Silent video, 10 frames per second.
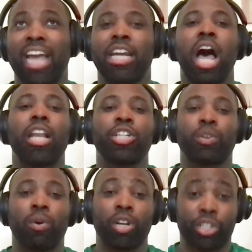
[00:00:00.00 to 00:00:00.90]
Acknowledge
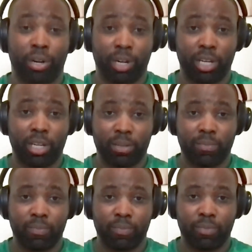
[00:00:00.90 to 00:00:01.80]
you're on a journey.
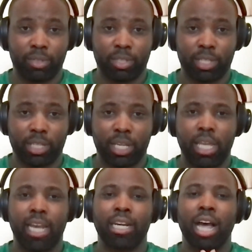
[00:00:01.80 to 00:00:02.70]

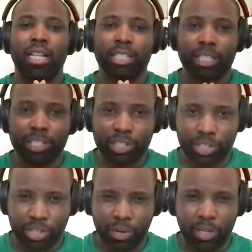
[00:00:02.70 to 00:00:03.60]
Acknowledge that this is
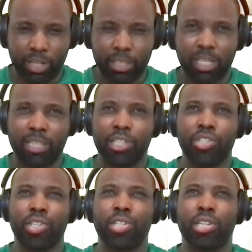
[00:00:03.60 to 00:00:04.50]
a journey, that
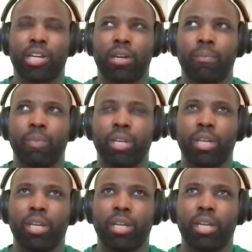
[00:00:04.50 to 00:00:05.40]
this is a,
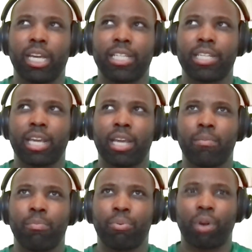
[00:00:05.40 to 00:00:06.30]
it's
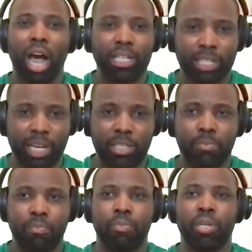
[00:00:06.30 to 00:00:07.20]
a process
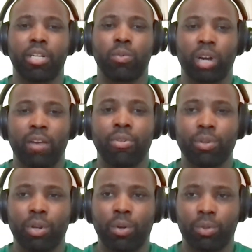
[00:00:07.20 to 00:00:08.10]
because whatever
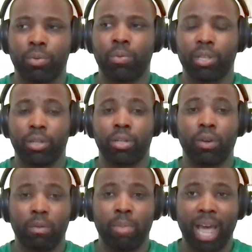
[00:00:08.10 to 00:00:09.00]
you go through, whether
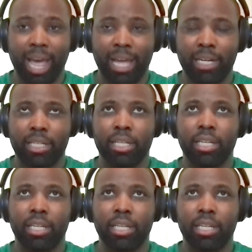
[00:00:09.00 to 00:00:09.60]
good or bad,